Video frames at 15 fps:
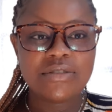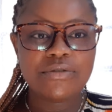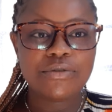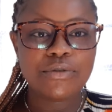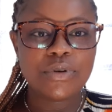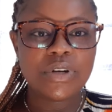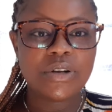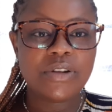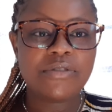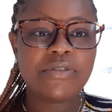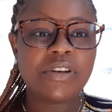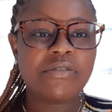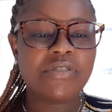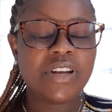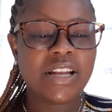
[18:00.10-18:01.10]
food, if
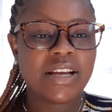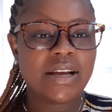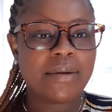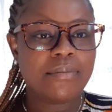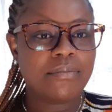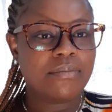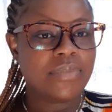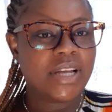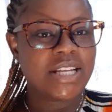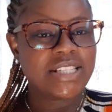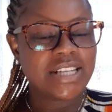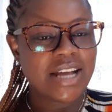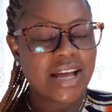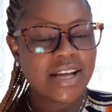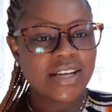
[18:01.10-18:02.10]
I feel like I'm
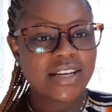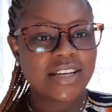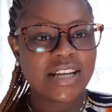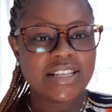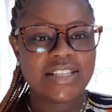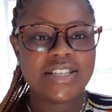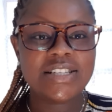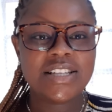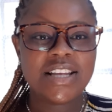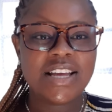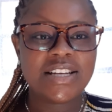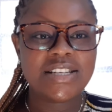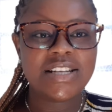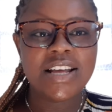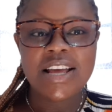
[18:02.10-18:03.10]
getting hungry, I just
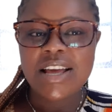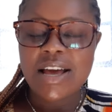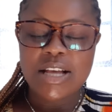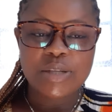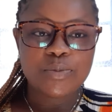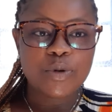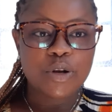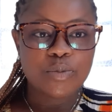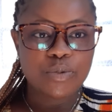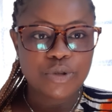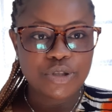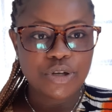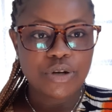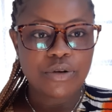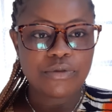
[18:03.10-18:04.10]
get a small
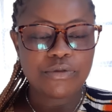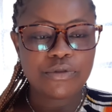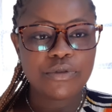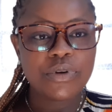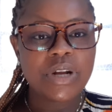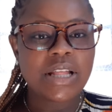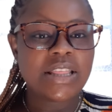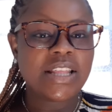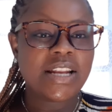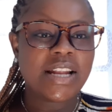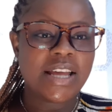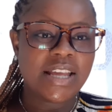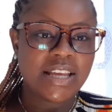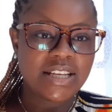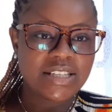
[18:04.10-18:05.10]
portion of food and then
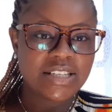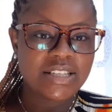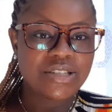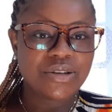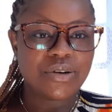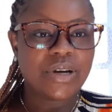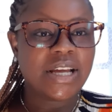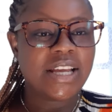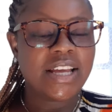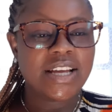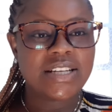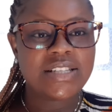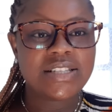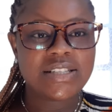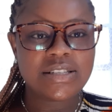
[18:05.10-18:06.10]
I eat it, or I
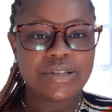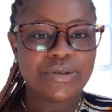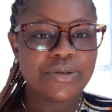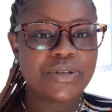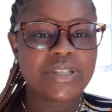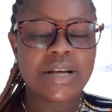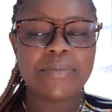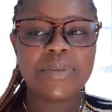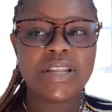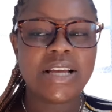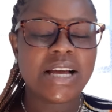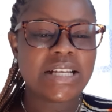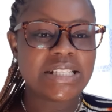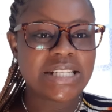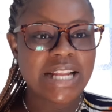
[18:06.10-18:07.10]
get something,
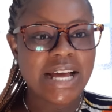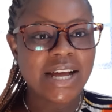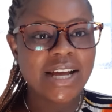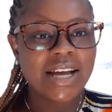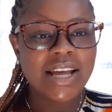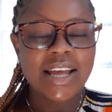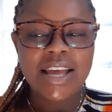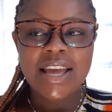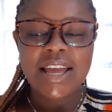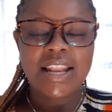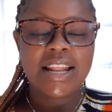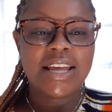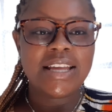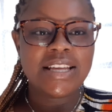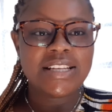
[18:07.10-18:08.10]
a snack,
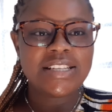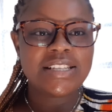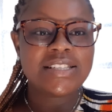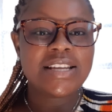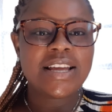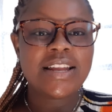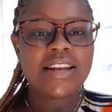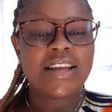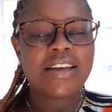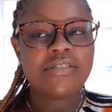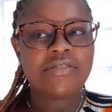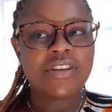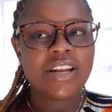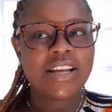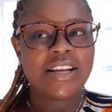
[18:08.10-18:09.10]
and I eat it. And I
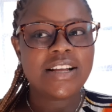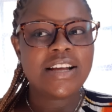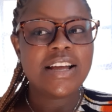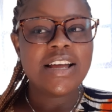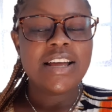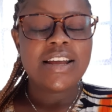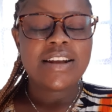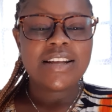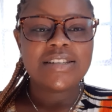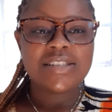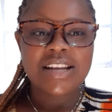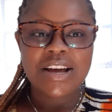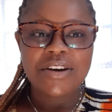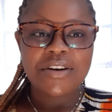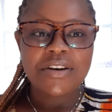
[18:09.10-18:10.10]
feel like right
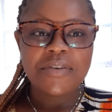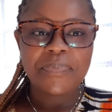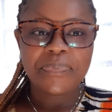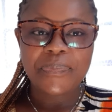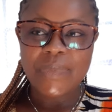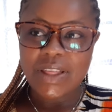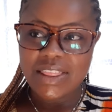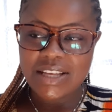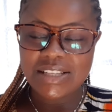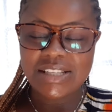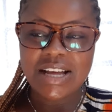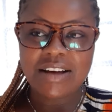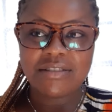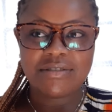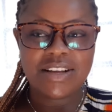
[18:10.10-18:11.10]
now things
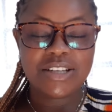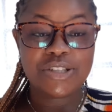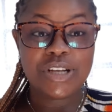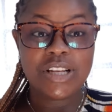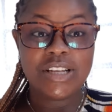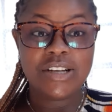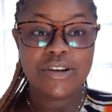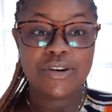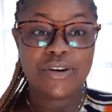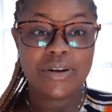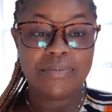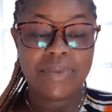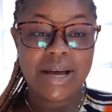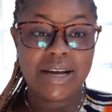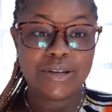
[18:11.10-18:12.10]
have actually
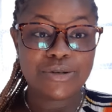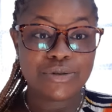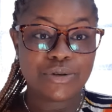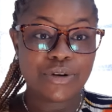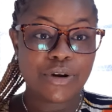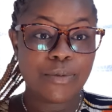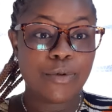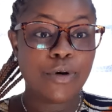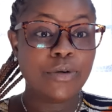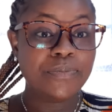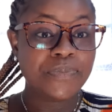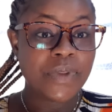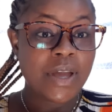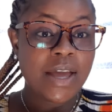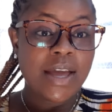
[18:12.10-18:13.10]
gone back to normal.
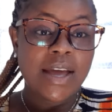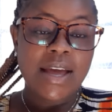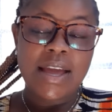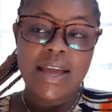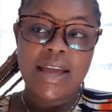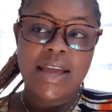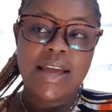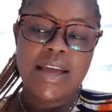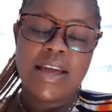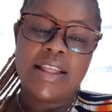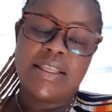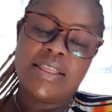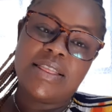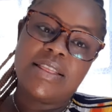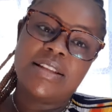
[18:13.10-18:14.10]

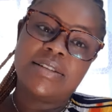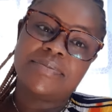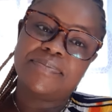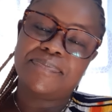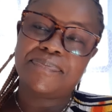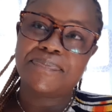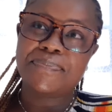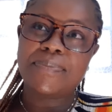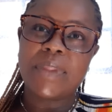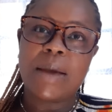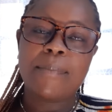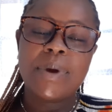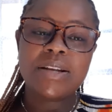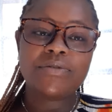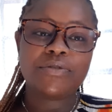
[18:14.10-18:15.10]
And
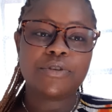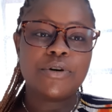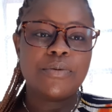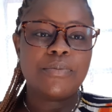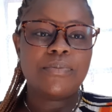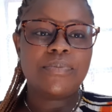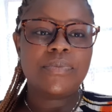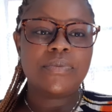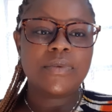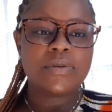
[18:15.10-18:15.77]
apart from